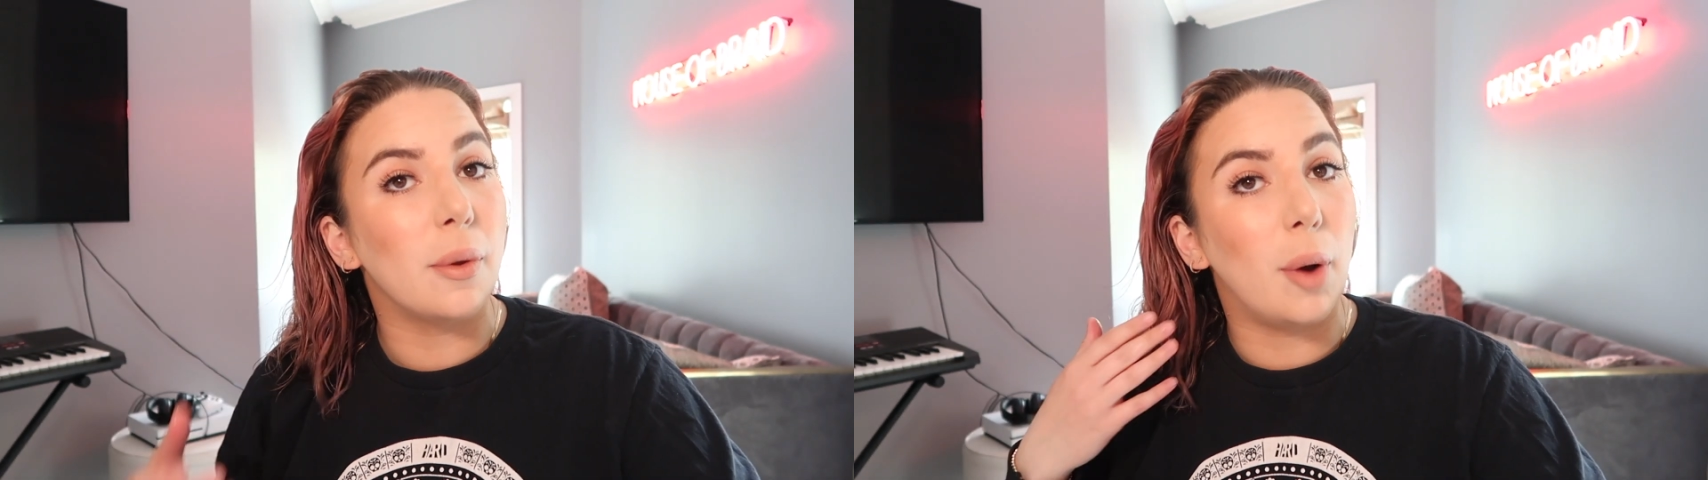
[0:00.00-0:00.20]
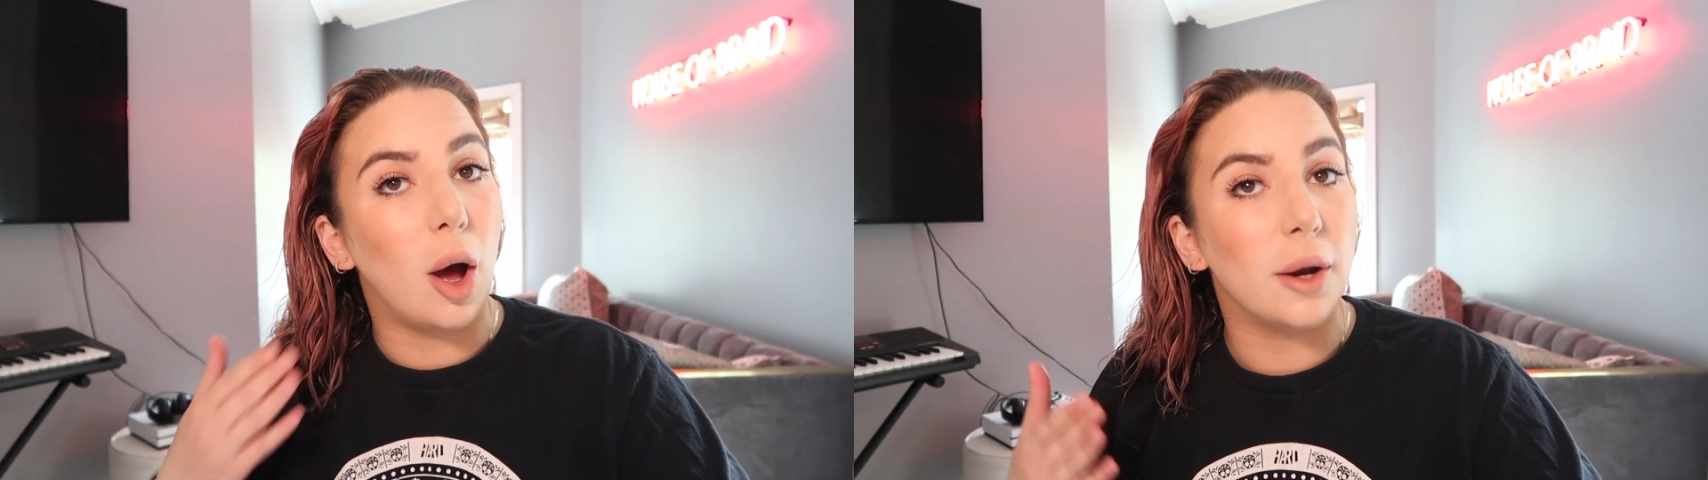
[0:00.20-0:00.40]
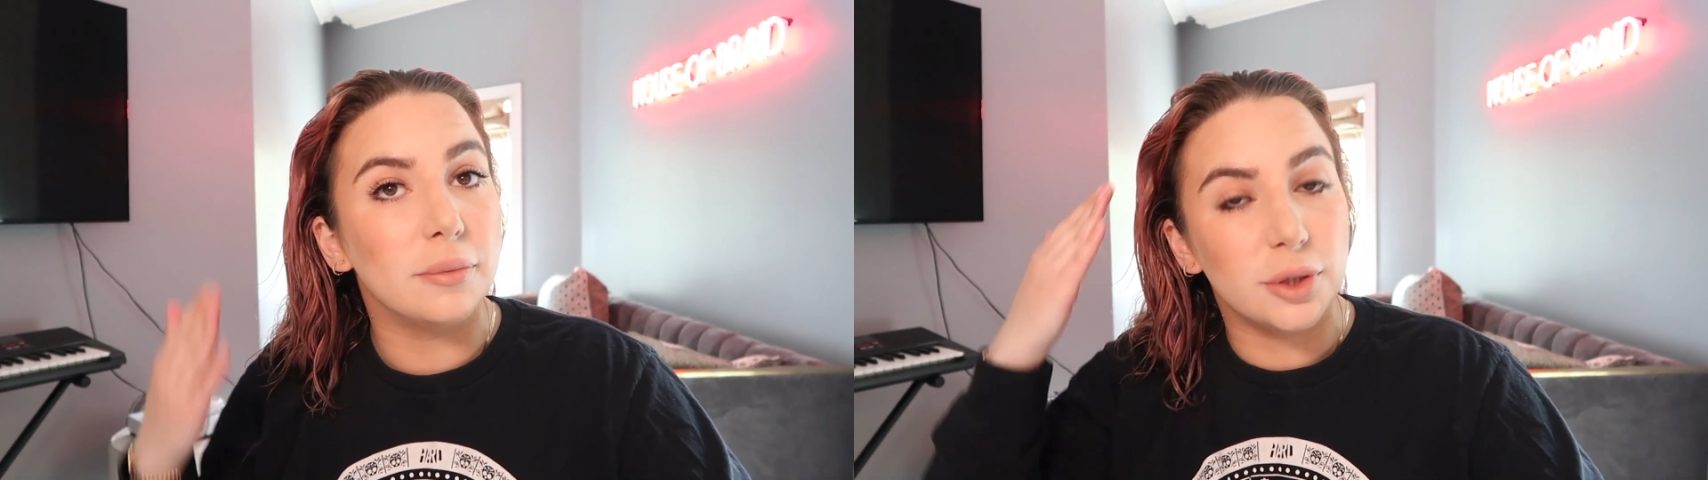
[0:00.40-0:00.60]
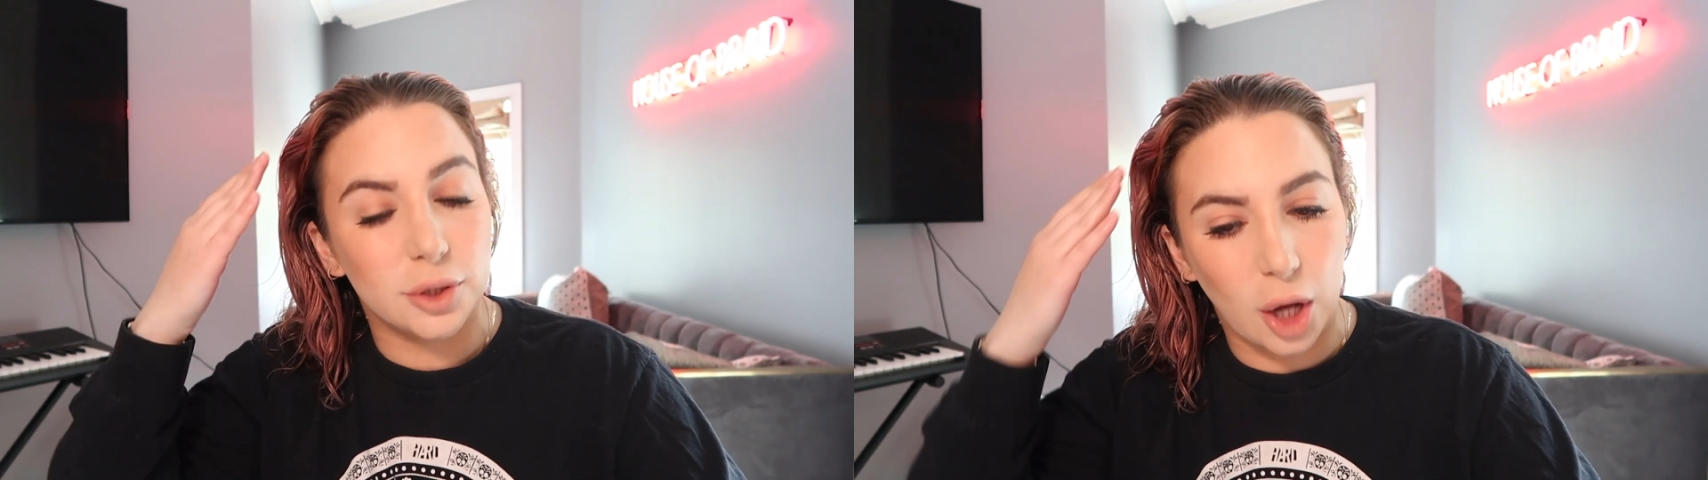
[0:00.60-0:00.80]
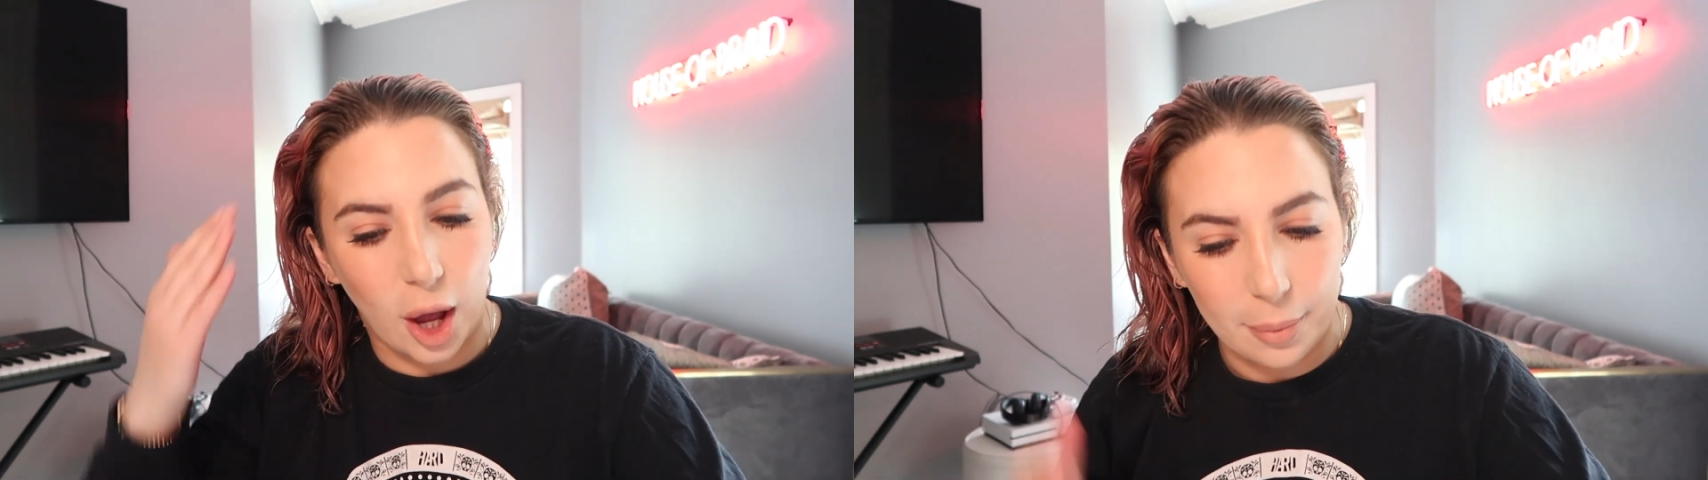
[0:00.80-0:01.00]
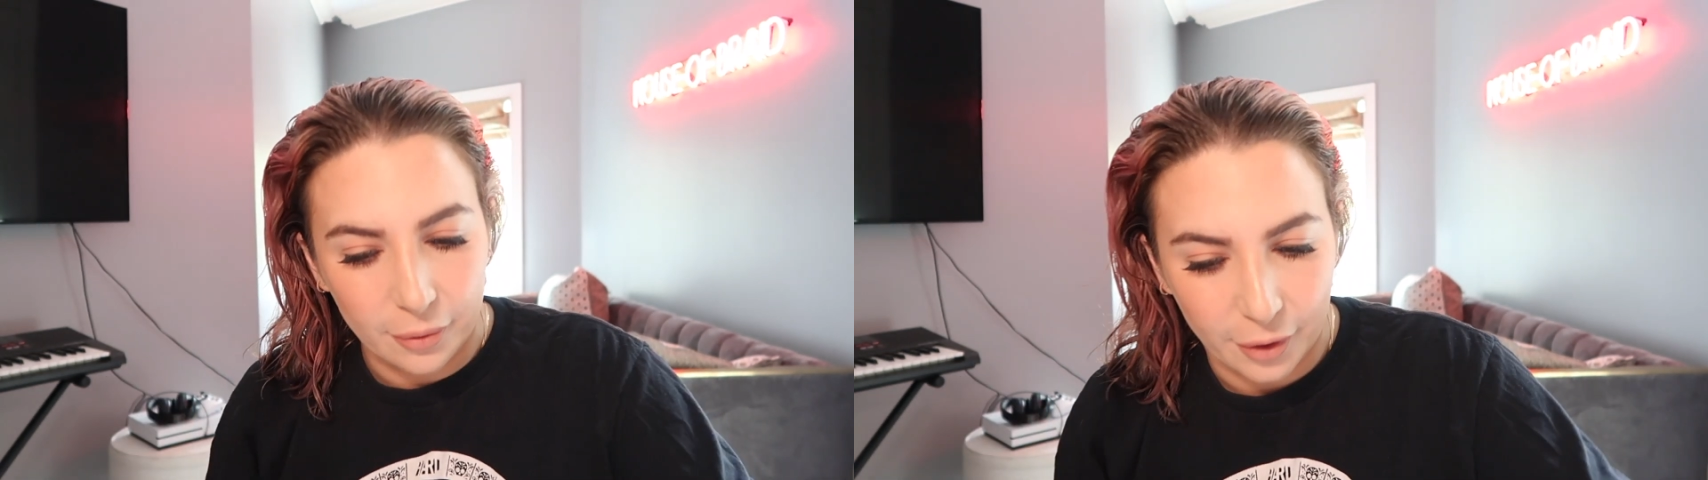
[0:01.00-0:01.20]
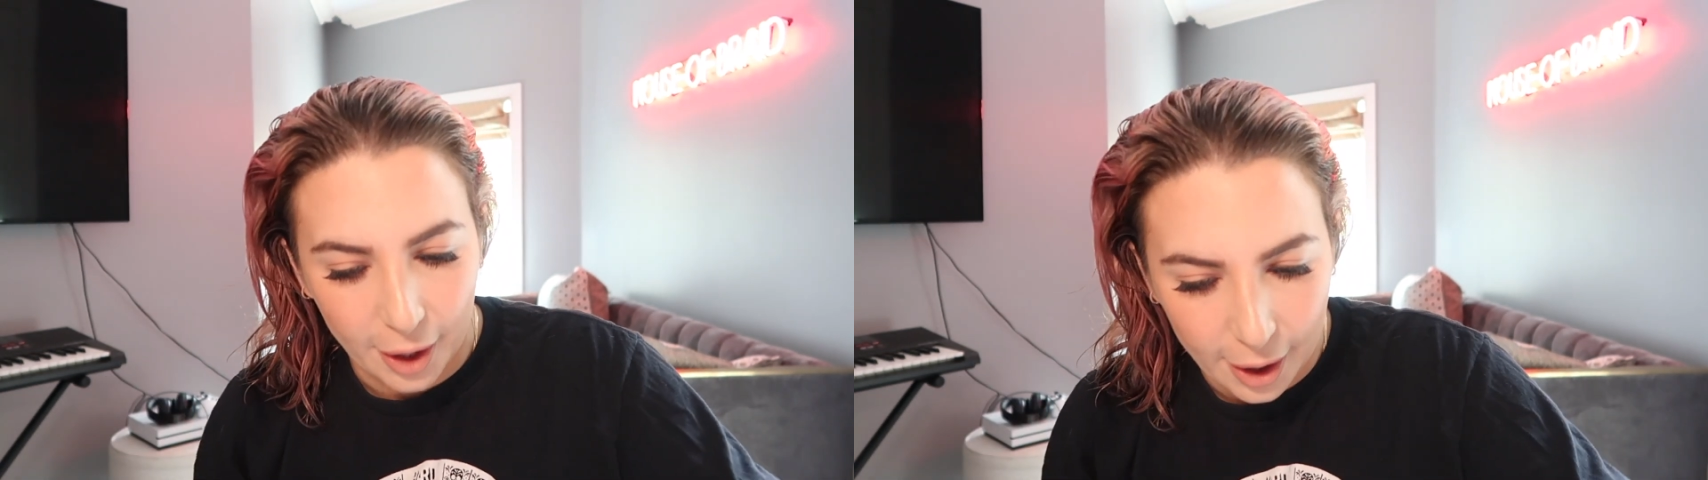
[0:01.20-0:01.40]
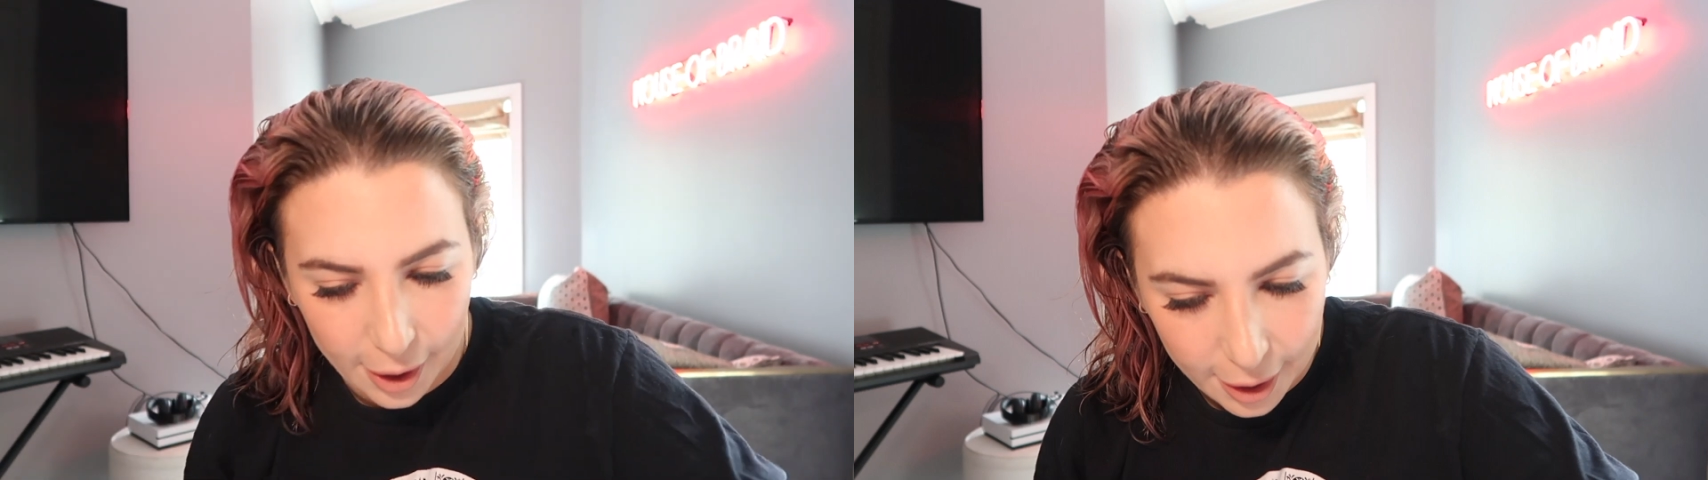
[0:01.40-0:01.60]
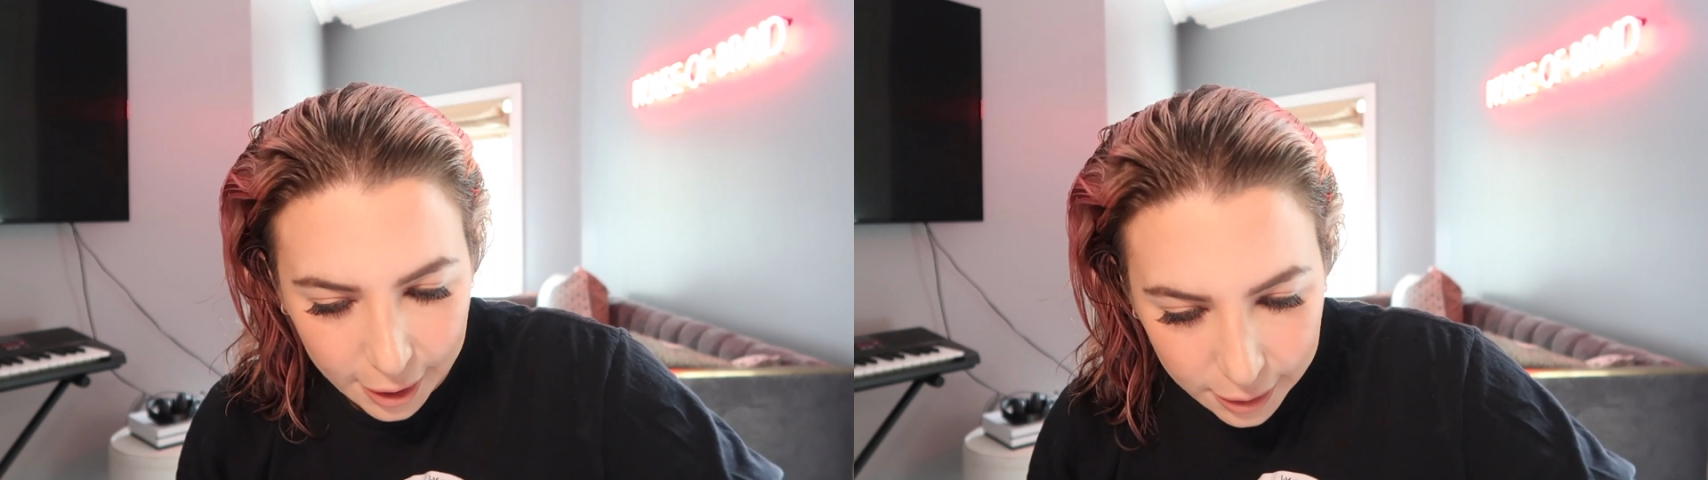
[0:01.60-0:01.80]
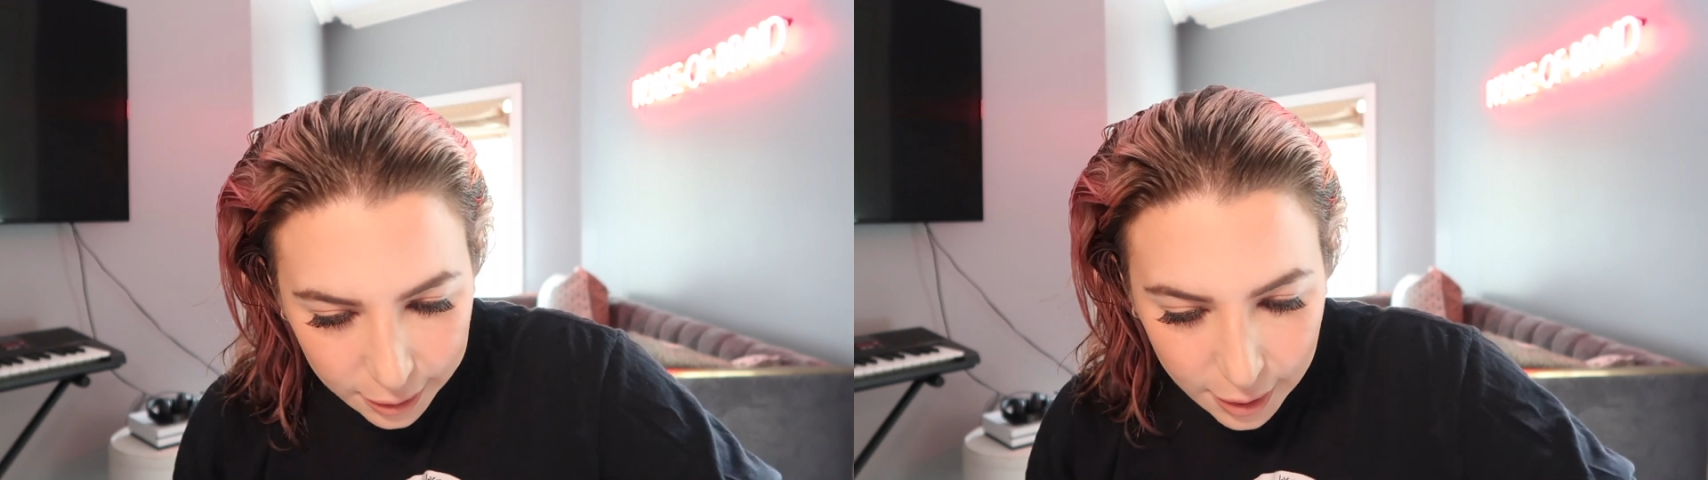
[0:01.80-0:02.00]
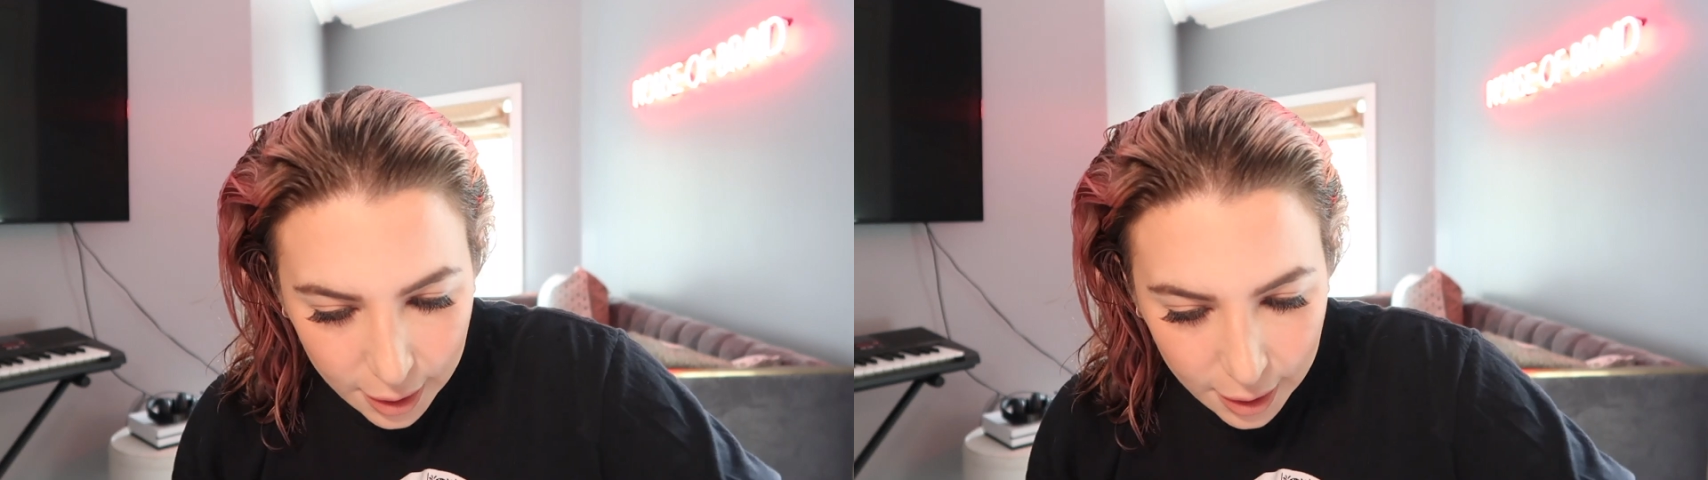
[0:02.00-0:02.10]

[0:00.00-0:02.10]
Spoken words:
bottom to the top of your hair.